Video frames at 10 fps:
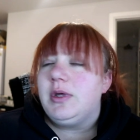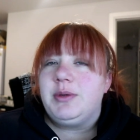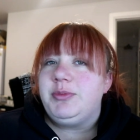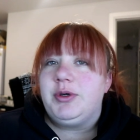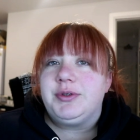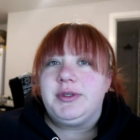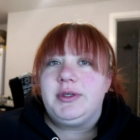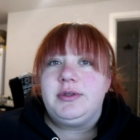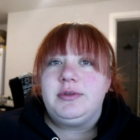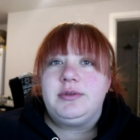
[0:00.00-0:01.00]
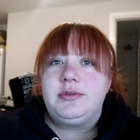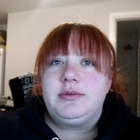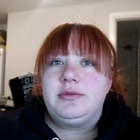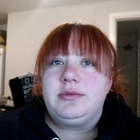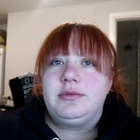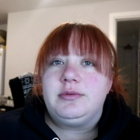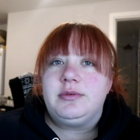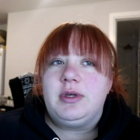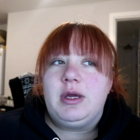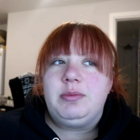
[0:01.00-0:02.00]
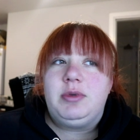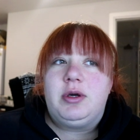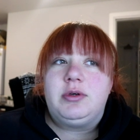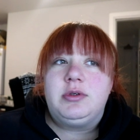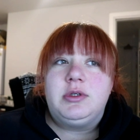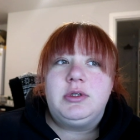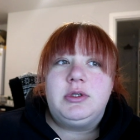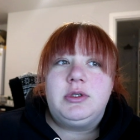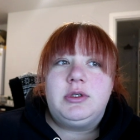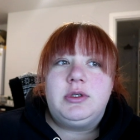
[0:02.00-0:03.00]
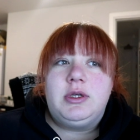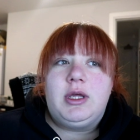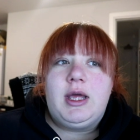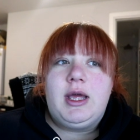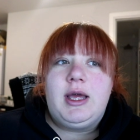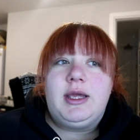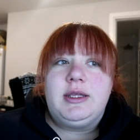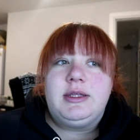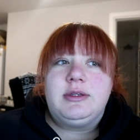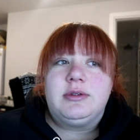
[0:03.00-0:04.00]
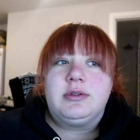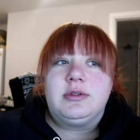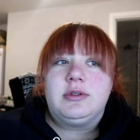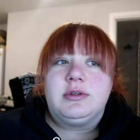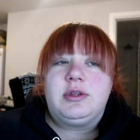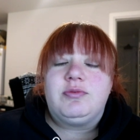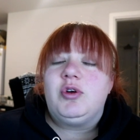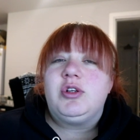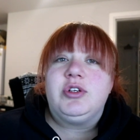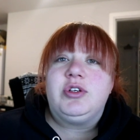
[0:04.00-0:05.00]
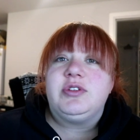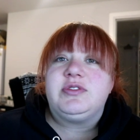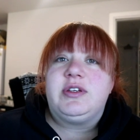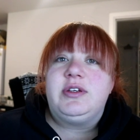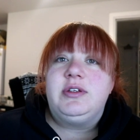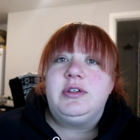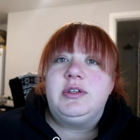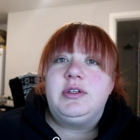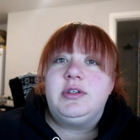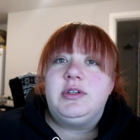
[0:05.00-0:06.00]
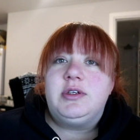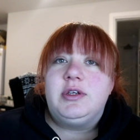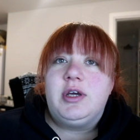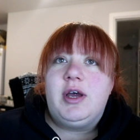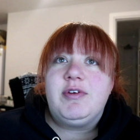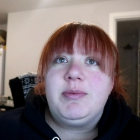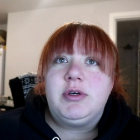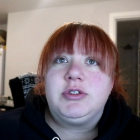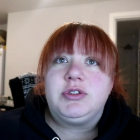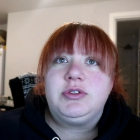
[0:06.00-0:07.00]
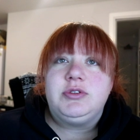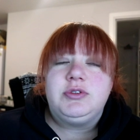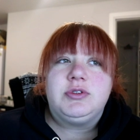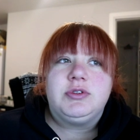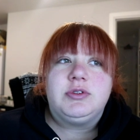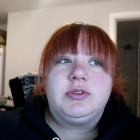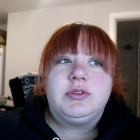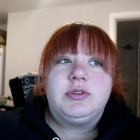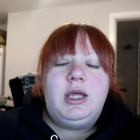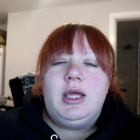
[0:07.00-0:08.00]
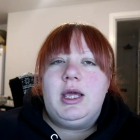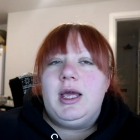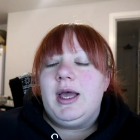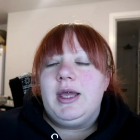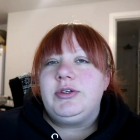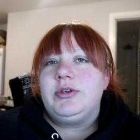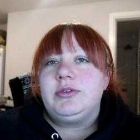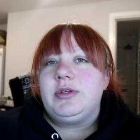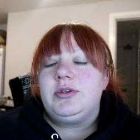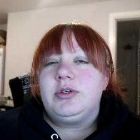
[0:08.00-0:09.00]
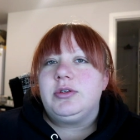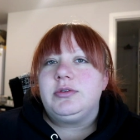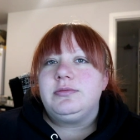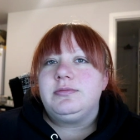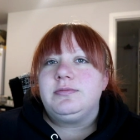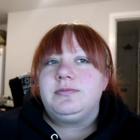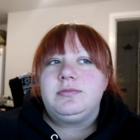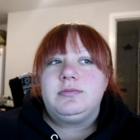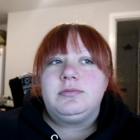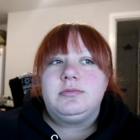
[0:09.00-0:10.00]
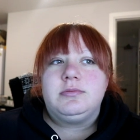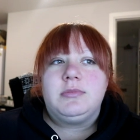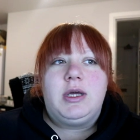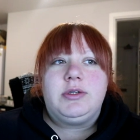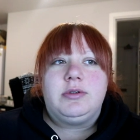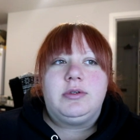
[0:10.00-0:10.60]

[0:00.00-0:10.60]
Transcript: I'm not okay. I'm not. I the roller coaster of emotions. I don't. I don't. I.